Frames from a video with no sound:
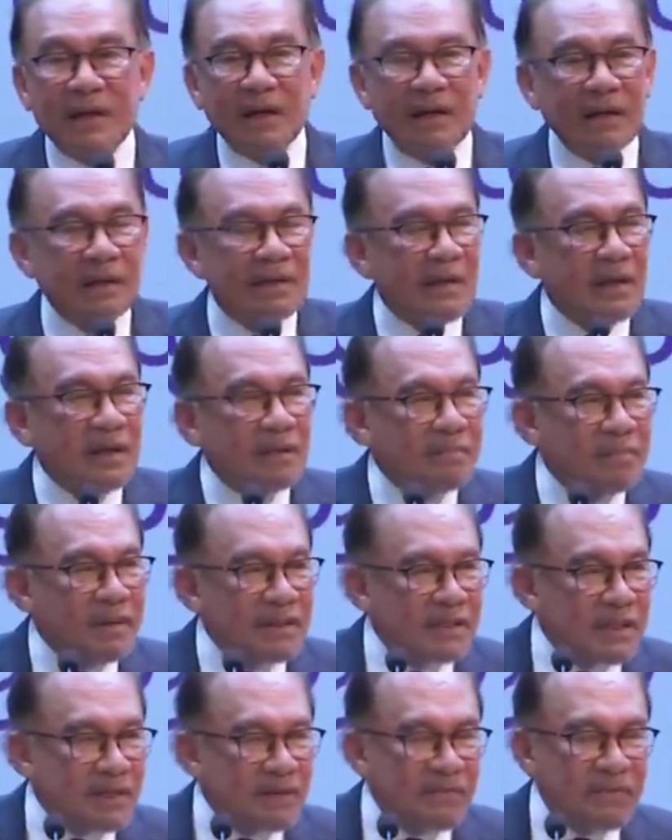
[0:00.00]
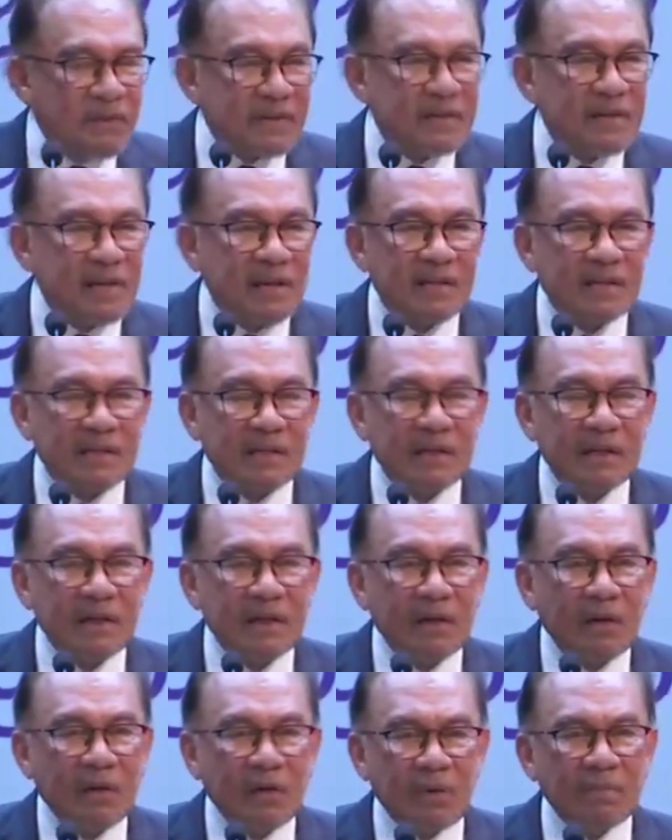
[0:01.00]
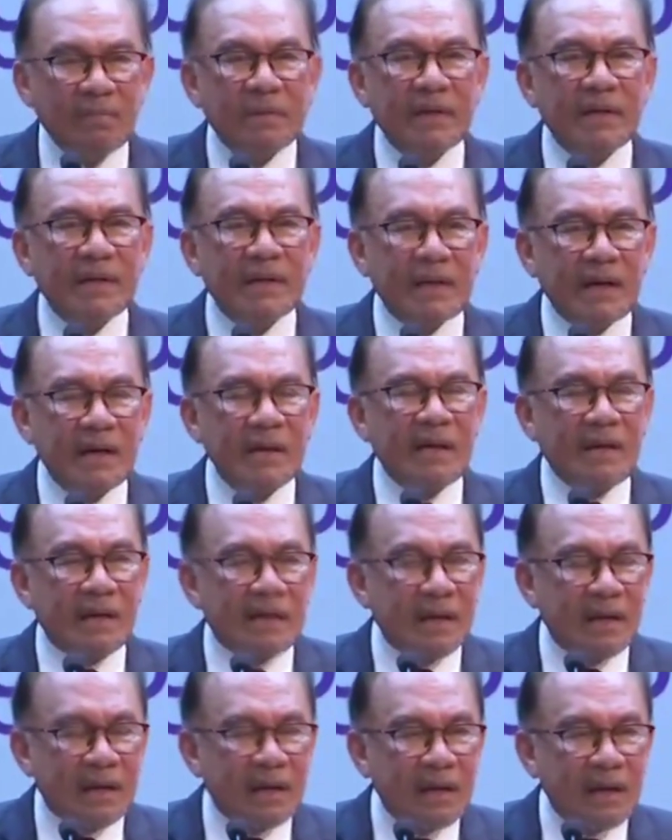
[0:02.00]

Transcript: and, and basic infrastructure all being done.